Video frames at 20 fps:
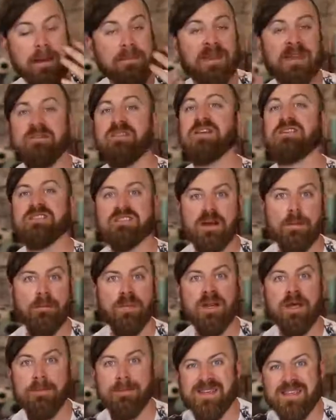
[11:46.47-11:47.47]
I'm giving
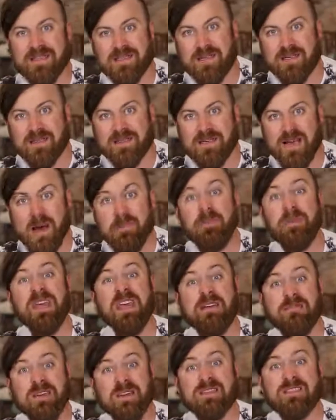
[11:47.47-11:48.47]
somebody a business. I'm
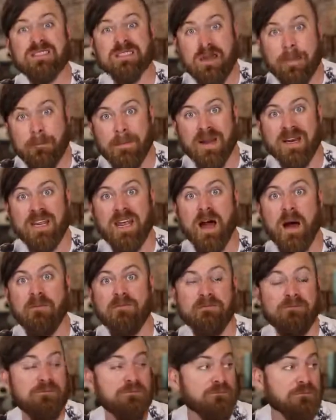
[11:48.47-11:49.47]
giving somebody a
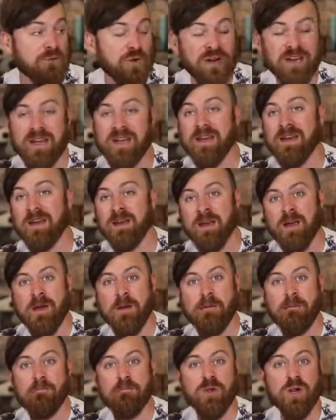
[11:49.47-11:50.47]
freaking,
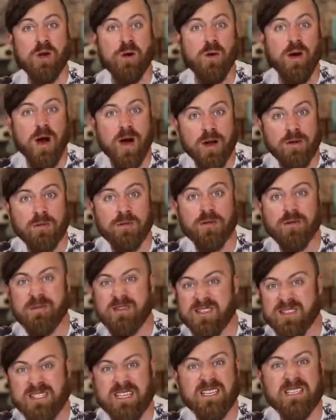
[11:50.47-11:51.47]
you know,
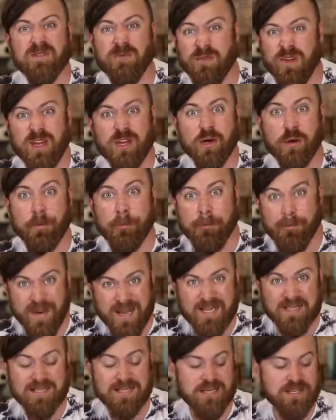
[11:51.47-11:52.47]
six-figure
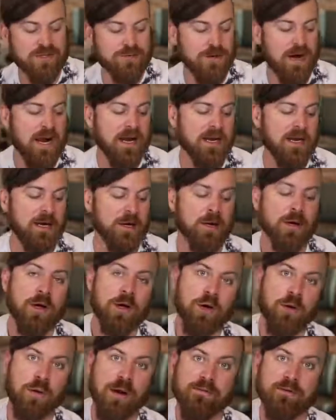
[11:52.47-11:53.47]
business right here,
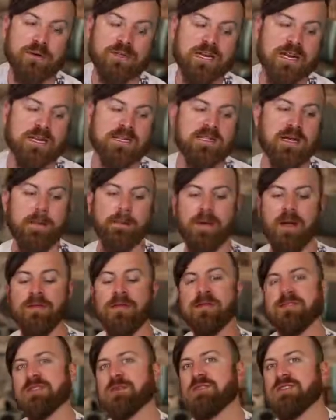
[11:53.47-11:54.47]
whoever takes up on
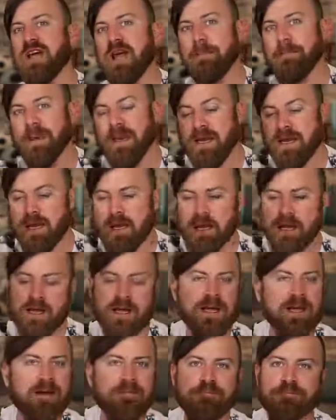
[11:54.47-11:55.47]
this. So type in
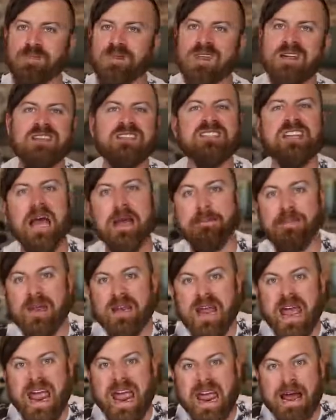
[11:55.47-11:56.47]

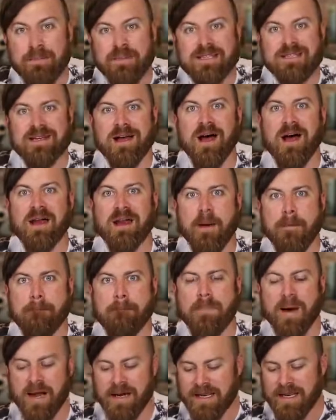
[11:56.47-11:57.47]
Amazon
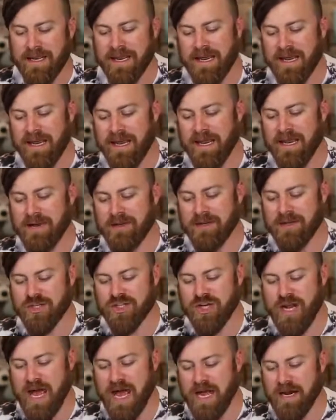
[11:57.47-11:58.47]
money in the
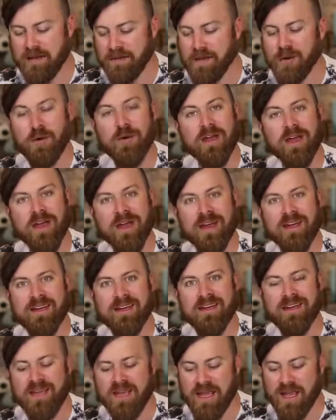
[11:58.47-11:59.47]
chat, okay,
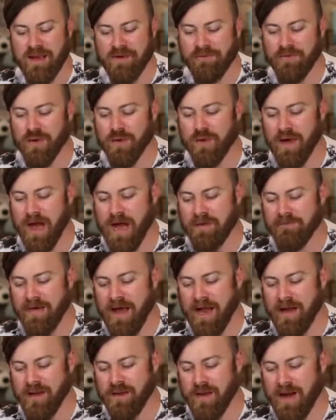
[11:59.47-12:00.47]
if you got
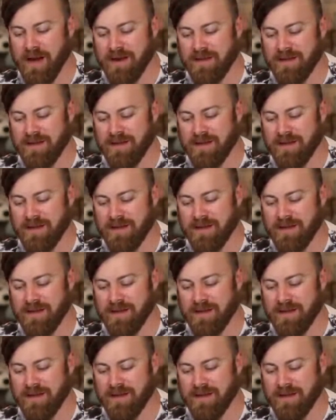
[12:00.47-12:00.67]
value out